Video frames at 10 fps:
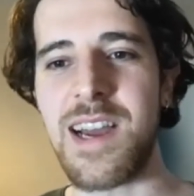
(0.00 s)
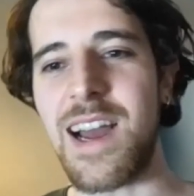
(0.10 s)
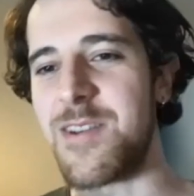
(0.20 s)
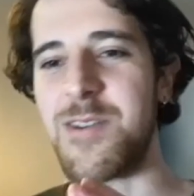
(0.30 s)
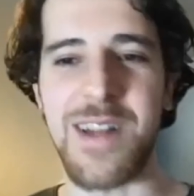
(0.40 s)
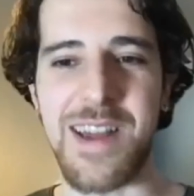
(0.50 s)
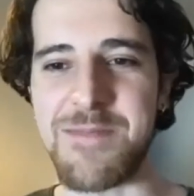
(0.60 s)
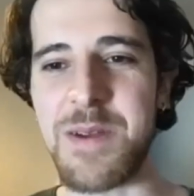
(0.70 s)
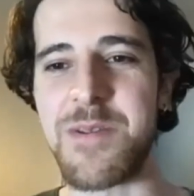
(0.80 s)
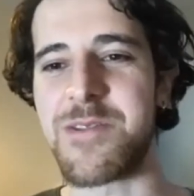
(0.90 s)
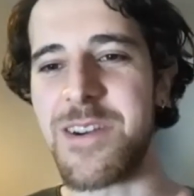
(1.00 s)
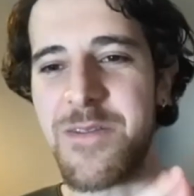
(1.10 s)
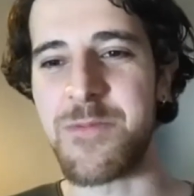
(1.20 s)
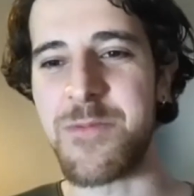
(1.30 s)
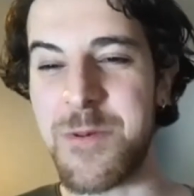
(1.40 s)
I don't know, like maybe you're training
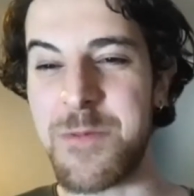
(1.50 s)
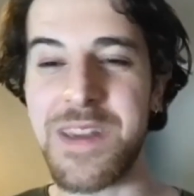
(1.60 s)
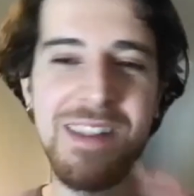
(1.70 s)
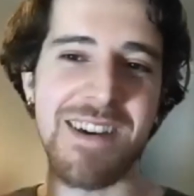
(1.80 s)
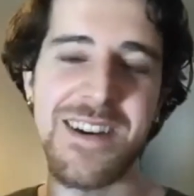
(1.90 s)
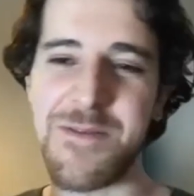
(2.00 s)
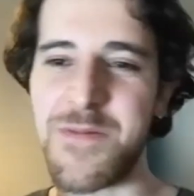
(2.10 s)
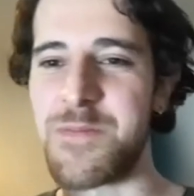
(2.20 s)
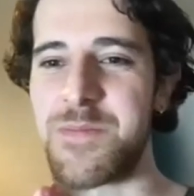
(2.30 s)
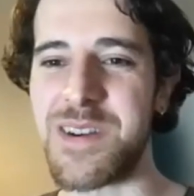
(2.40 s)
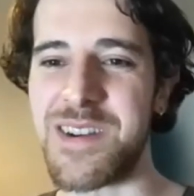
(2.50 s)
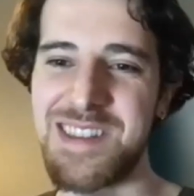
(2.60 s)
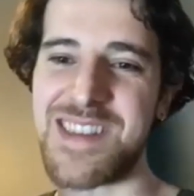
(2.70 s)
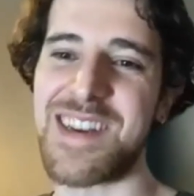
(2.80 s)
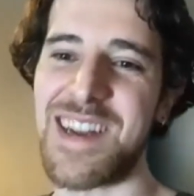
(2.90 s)
from Wikipedia, from
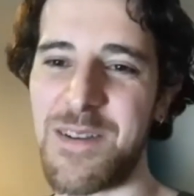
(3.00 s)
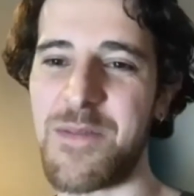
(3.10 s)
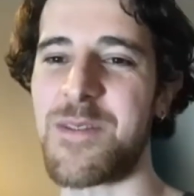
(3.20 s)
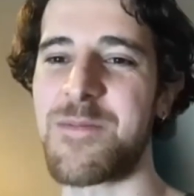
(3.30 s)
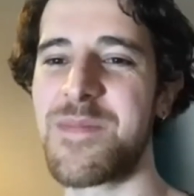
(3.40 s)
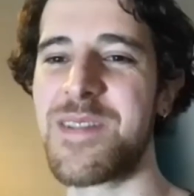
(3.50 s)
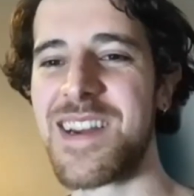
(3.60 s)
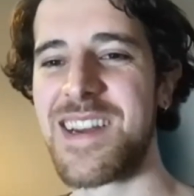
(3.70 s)
books, and like from